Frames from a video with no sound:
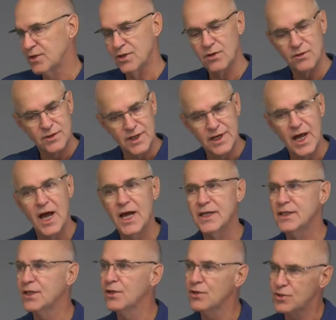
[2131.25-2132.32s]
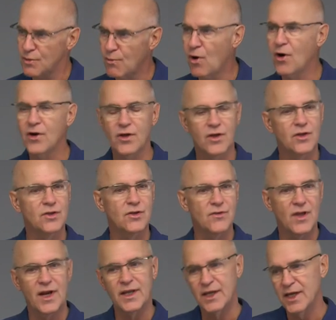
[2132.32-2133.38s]
you know, tonight, you know, tomorrow you can do
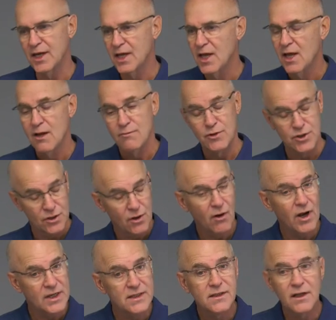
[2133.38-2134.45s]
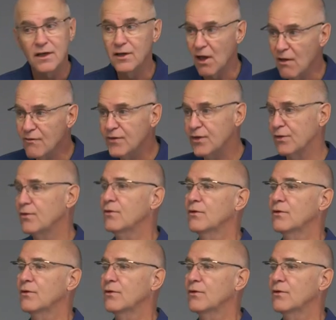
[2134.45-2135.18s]
that again. But you know, I still love you.